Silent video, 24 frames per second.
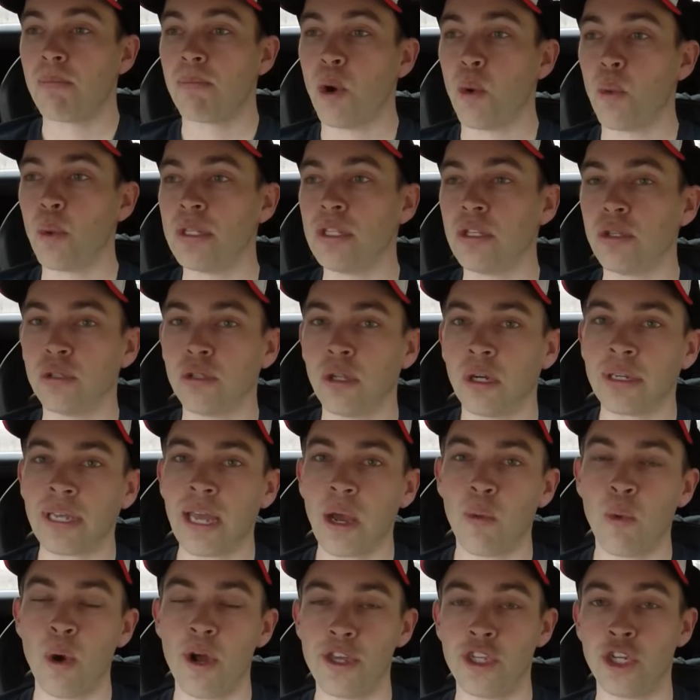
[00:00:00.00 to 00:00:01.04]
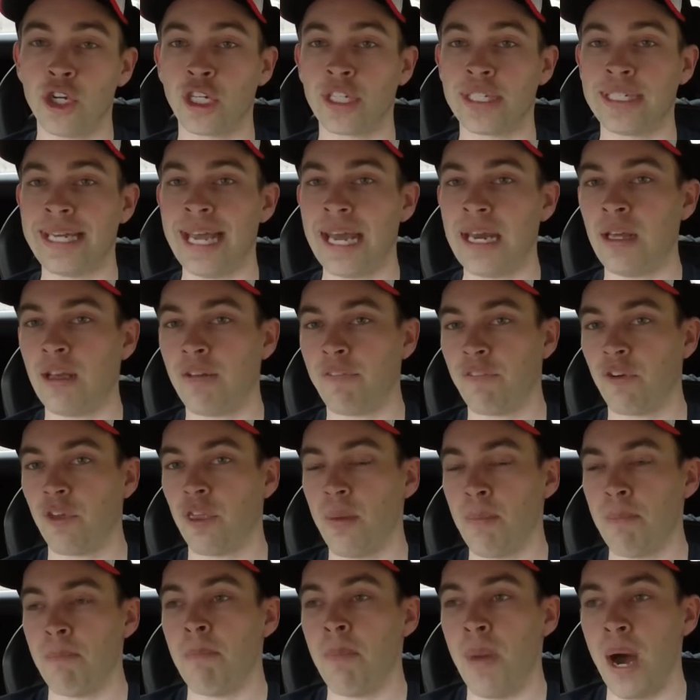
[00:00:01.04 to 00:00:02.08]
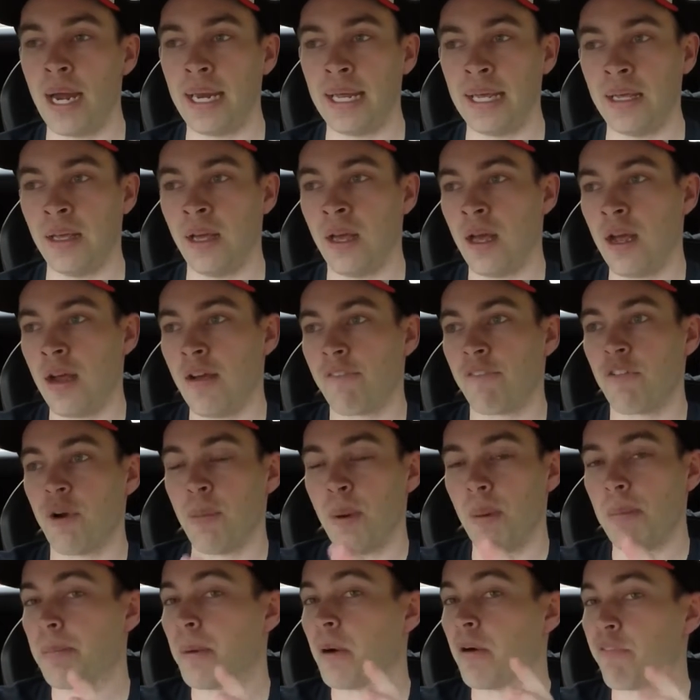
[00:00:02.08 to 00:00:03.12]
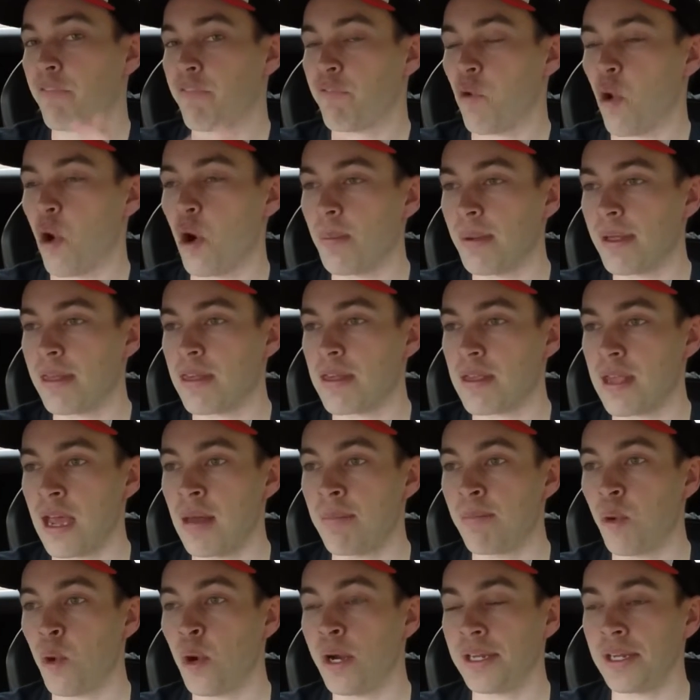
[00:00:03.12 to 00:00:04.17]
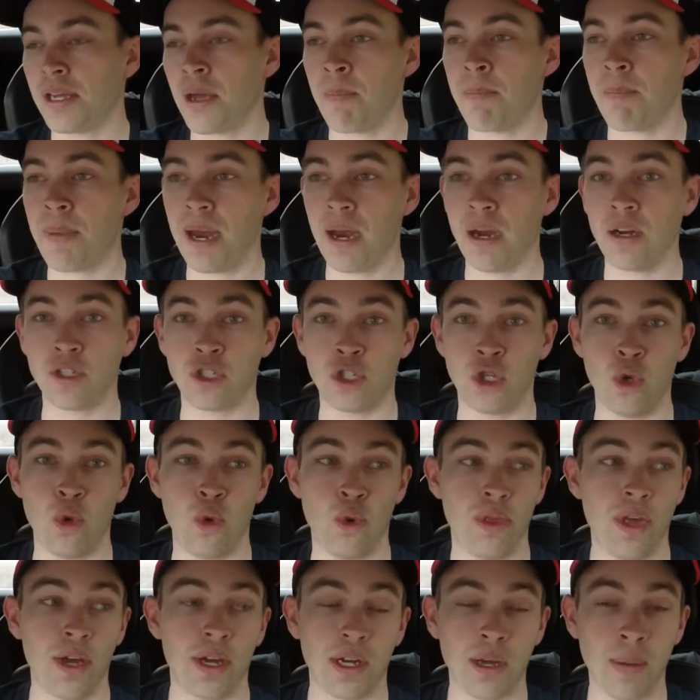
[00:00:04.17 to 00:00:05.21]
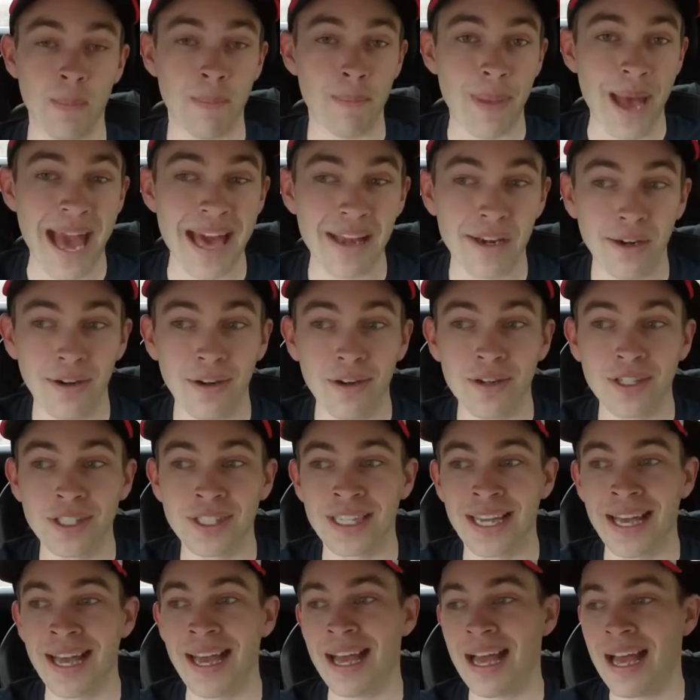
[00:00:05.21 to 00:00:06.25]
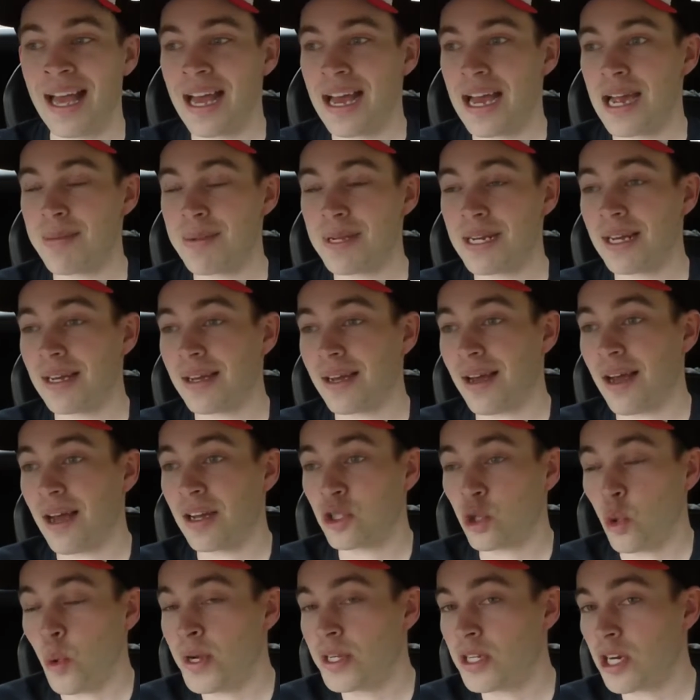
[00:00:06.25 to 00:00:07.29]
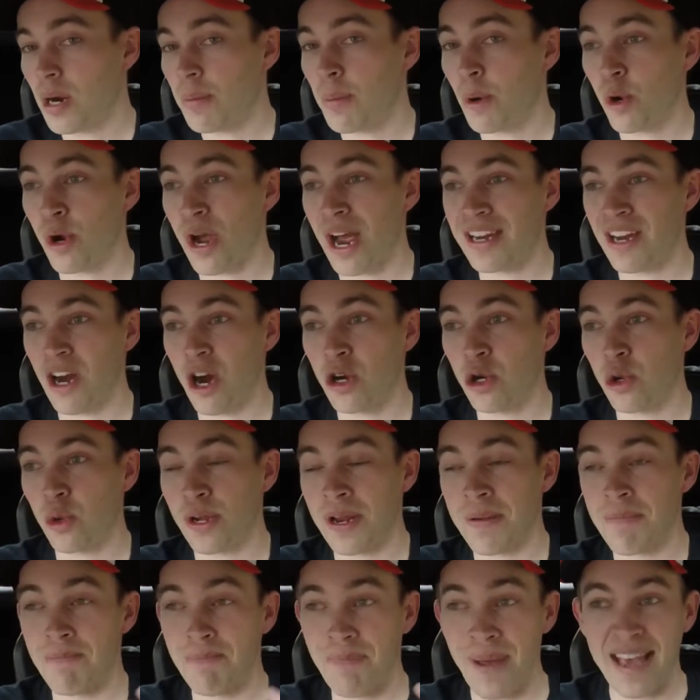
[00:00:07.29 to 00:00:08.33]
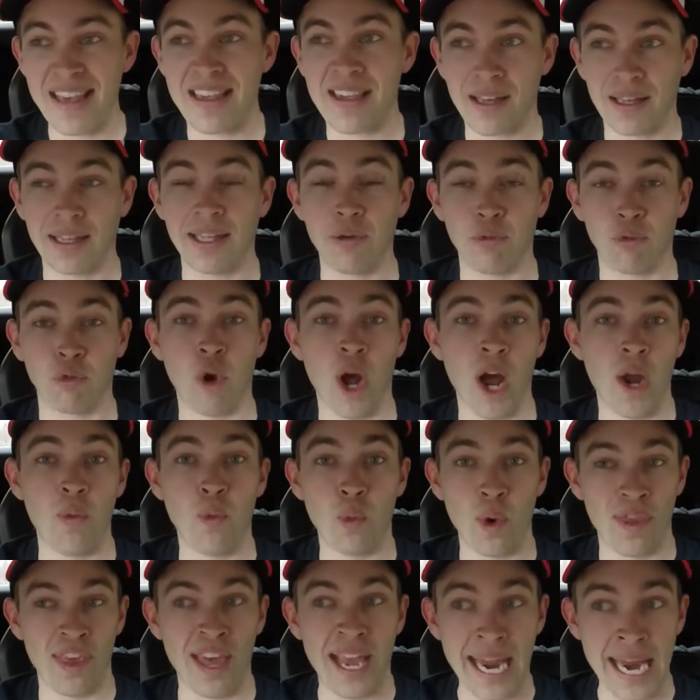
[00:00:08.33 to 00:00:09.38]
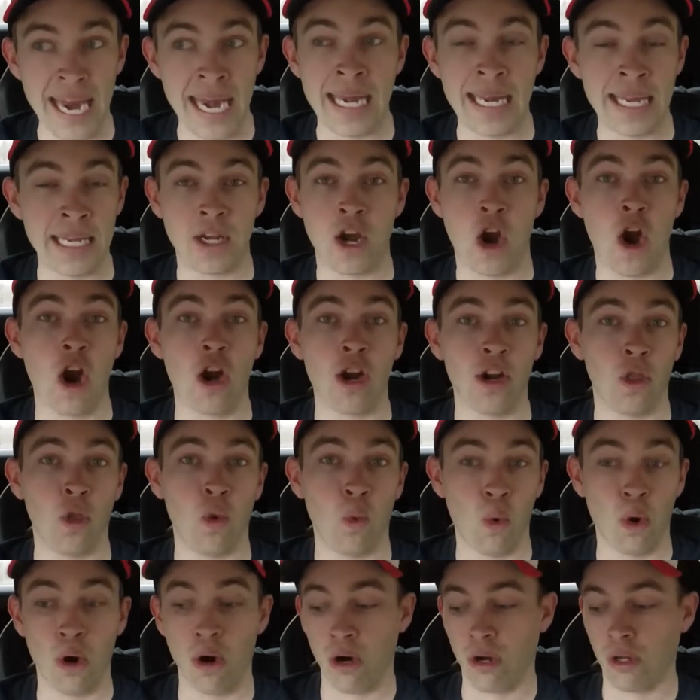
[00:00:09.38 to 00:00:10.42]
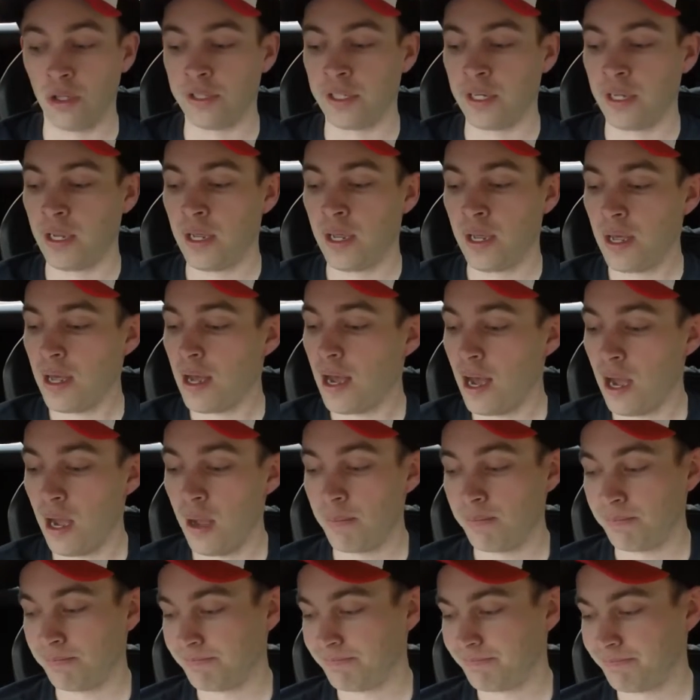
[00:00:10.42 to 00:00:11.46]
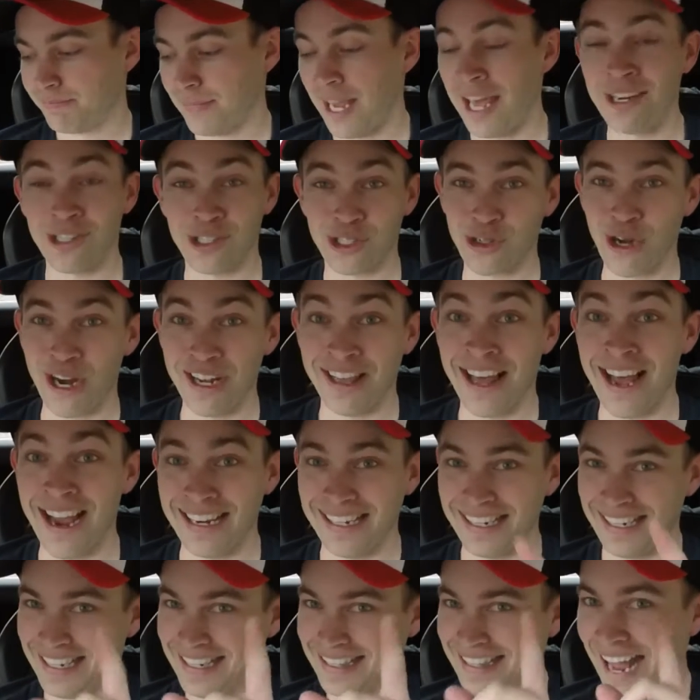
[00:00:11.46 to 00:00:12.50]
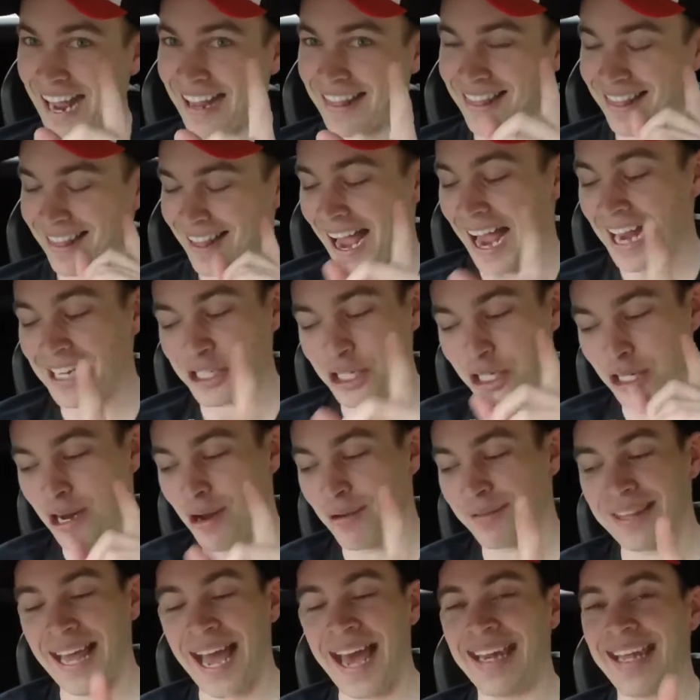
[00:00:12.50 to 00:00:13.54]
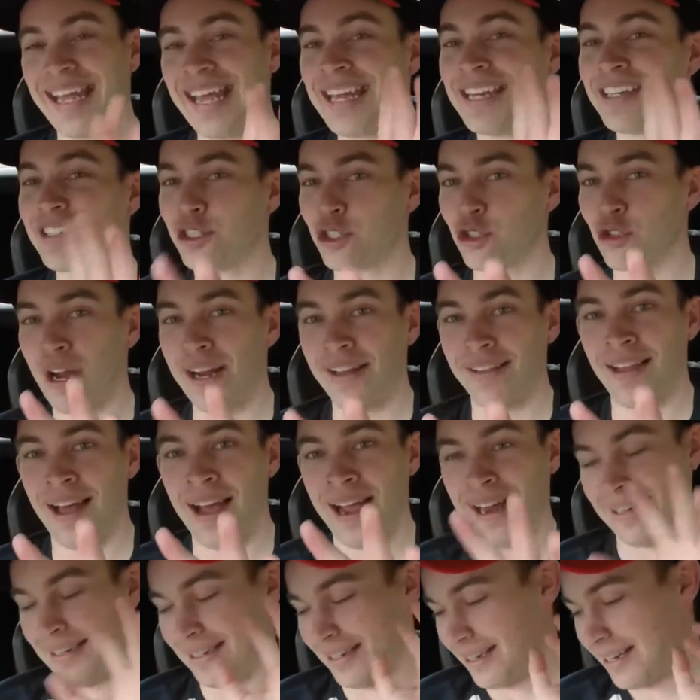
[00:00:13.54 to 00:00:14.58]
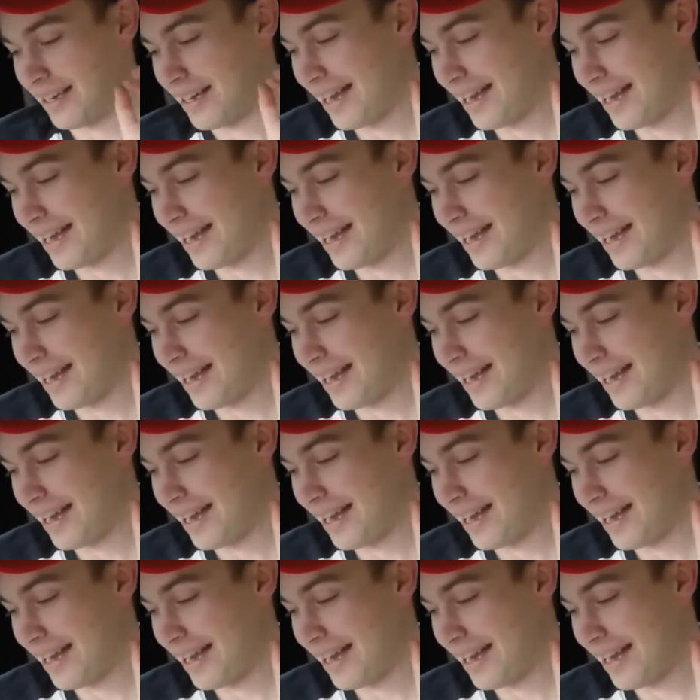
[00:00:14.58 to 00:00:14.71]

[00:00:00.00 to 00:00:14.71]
But when you look at what you're getting for the money from a performance standpoint compared to the competitors, I mean, a twin turbo Gallardo can basically run with any car in the world in a straight line. That, I should note that, in a straight line.